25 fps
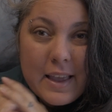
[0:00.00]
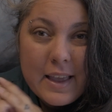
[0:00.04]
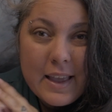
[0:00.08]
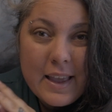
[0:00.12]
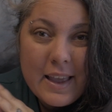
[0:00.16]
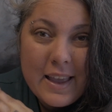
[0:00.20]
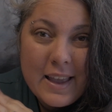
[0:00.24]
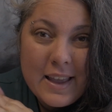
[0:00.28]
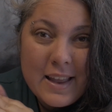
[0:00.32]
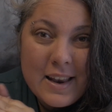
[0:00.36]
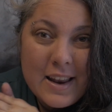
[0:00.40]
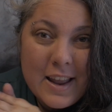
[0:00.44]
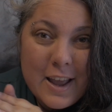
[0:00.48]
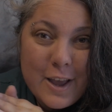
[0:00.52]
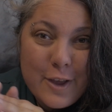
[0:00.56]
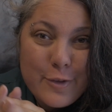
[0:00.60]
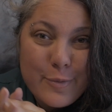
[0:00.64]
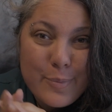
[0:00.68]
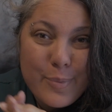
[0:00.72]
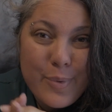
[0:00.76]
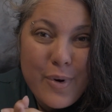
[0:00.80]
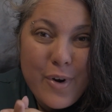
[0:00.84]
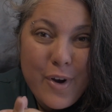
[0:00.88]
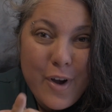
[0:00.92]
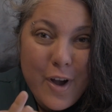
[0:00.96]
It has
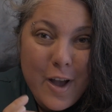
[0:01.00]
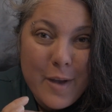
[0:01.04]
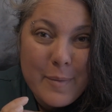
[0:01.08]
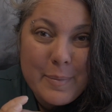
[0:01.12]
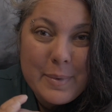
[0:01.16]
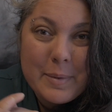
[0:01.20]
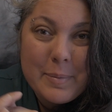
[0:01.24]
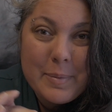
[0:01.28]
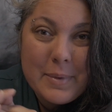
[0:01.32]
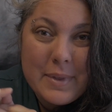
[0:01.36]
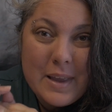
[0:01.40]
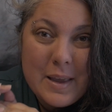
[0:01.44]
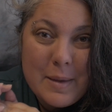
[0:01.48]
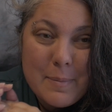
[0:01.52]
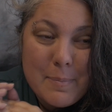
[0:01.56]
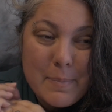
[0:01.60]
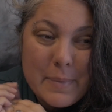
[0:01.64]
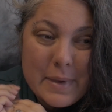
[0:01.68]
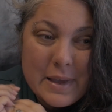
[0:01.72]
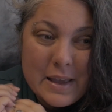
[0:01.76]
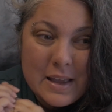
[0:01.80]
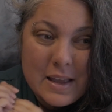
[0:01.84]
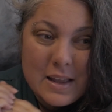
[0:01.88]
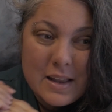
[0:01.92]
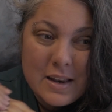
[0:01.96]
probably
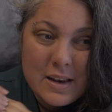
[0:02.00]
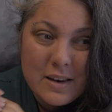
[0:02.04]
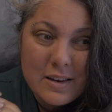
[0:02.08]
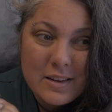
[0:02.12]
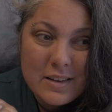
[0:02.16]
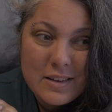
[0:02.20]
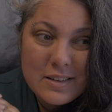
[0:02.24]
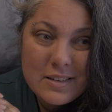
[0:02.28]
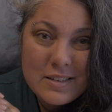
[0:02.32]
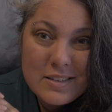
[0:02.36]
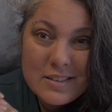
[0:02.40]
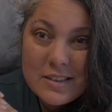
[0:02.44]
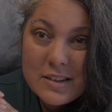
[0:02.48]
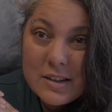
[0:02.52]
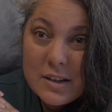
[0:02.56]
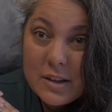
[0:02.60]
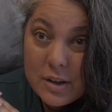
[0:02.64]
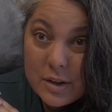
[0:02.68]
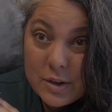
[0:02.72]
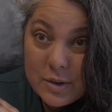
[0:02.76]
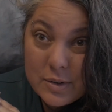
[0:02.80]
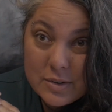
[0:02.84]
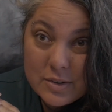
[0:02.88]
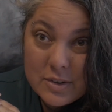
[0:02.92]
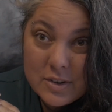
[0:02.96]
been
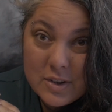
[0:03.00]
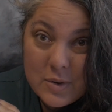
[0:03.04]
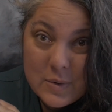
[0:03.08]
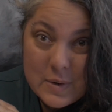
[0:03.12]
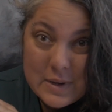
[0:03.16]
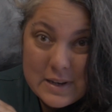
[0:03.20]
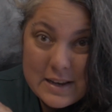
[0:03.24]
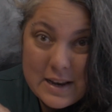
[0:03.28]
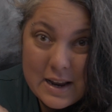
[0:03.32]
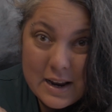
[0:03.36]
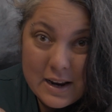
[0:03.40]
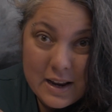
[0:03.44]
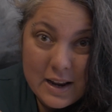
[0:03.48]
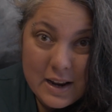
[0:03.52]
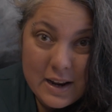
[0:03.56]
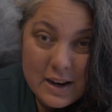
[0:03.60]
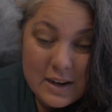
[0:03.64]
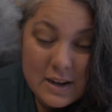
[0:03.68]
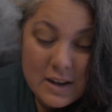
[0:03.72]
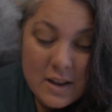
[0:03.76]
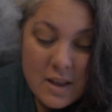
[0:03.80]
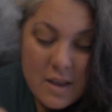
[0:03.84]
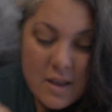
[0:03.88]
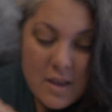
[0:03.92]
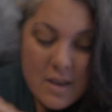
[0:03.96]
close to a
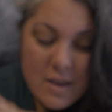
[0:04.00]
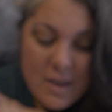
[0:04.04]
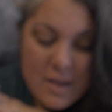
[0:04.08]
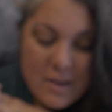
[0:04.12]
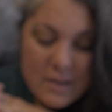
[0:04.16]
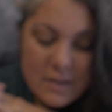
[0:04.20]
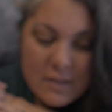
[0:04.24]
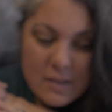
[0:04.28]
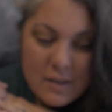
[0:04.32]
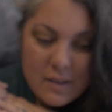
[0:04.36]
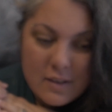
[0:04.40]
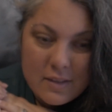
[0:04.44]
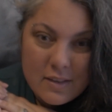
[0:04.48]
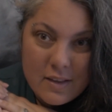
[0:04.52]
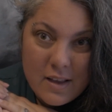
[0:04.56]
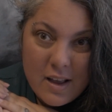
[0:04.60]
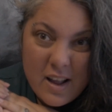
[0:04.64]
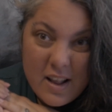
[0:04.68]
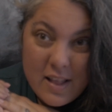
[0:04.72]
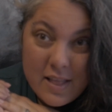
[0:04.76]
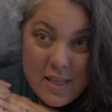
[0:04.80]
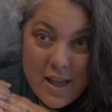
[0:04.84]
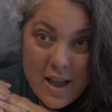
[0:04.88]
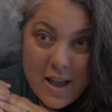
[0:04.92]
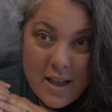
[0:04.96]
decade since I
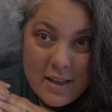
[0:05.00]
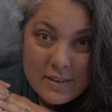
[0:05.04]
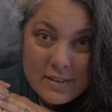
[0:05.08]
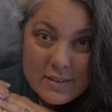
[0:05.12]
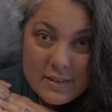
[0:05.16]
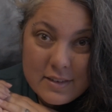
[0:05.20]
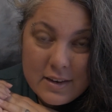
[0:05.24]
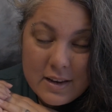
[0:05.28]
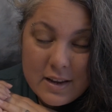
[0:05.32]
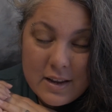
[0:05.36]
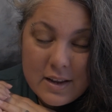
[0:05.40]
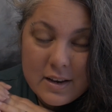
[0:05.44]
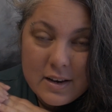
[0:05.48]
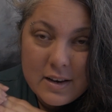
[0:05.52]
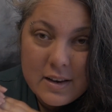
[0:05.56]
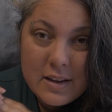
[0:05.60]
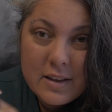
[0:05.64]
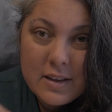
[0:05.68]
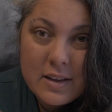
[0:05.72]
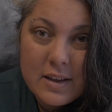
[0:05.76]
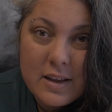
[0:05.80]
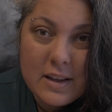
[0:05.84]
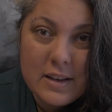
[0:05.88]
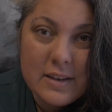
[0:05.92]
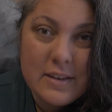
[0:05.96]
last did
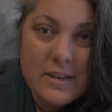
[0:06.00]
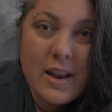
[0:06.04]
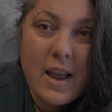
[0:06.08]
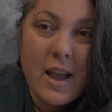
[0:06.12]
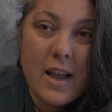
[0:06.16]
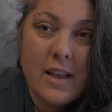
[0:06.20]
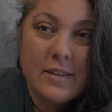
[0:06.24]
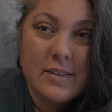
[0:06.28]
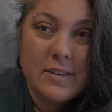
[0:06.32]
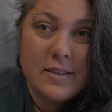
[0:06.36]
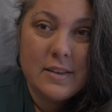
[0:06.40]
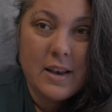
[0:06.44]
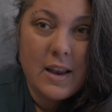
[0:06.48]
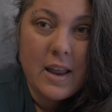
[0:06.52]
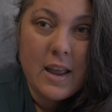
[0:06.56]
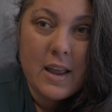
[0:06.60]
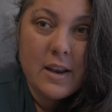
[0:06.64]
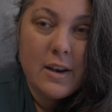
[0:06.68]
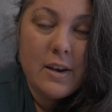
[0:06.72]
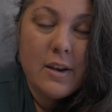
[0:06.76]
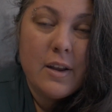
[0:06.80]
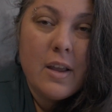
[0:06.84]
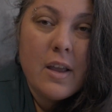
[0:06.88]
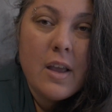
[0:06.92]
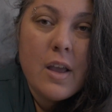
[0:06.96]
a test knit.
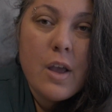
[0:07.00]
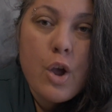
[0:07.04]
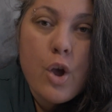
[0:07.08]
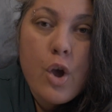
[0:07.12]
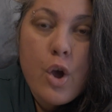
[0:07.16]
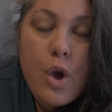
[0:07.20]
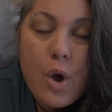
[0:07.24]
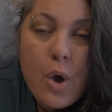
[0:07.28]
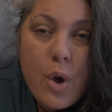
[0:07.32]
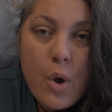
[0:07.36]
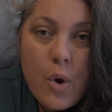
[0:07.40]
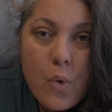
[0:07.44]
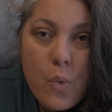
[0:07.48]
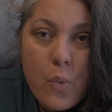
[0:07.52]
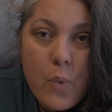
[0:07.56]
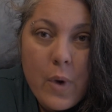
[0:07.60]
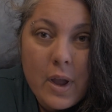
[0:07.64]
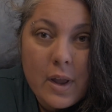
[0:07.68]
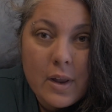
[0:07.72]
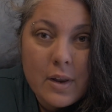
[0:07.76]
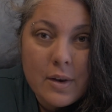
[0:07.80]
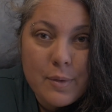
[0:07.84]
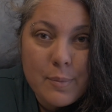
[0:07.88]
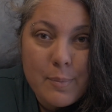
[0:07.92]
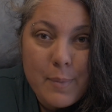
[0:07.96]

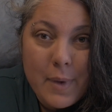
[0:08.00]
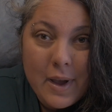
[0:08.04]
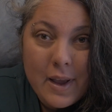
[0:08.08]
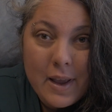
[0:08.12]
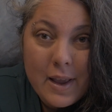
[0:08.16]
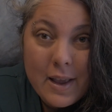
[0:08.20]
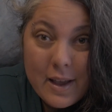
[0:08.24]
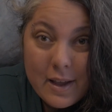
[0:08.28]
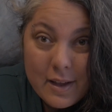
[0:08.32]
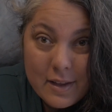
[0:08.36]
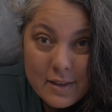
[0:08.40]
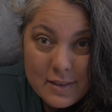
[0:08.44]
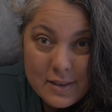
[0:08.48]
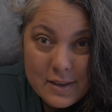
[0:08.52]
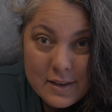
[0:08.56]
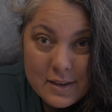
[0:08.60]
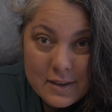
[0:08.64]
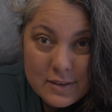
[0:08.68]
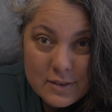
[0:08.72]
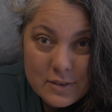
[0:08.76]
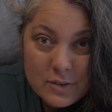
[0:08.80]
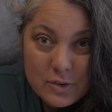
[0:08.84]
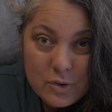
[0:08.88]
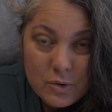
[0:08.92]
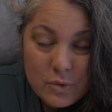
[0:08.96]
When my
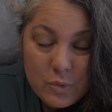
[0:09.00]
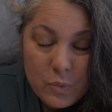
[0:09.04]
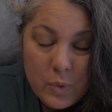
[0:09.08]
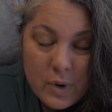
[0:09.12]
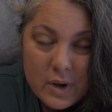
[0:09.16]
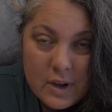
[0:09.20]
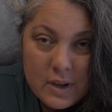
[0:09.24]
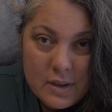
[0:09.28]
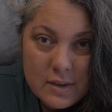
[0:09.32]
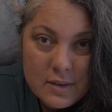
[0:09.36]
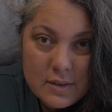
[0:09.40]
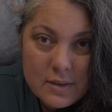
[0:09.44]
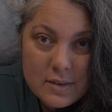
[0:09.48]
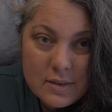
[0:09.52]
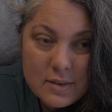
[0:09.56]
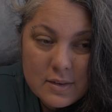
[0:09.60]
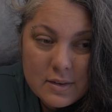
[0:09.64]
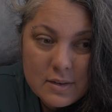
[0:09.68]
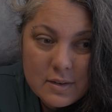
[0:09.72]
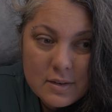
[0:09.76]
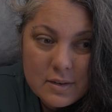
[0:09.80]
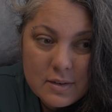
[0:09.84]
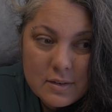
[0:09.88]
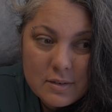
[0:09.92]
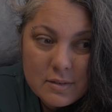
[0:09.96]
eldest
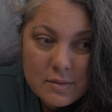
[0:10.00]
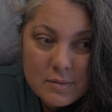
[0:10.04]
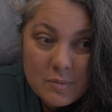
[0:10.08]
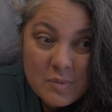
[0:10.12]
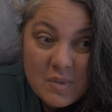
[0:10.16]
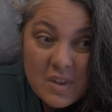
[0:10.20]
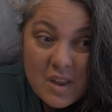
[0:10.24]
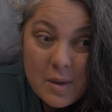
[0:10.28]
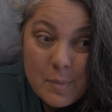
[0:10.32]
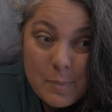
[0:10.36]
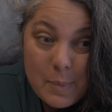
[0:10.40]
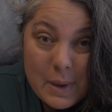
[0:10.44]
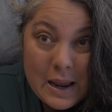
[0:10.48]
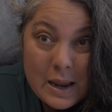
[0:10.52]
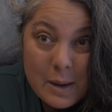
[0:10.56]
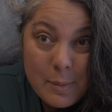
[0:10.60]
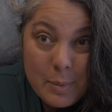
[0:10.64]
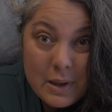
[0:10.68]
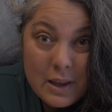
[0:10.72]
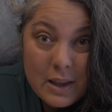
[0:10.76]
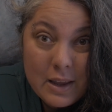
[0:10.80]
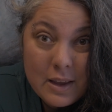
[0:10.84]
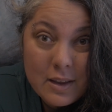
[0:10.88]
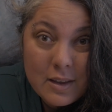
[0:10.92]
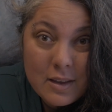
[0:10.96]
was a
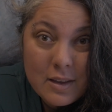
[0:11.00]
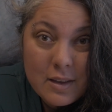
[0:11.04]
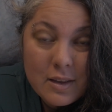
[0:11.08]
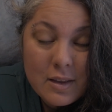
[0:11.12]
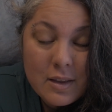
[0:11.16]
baby,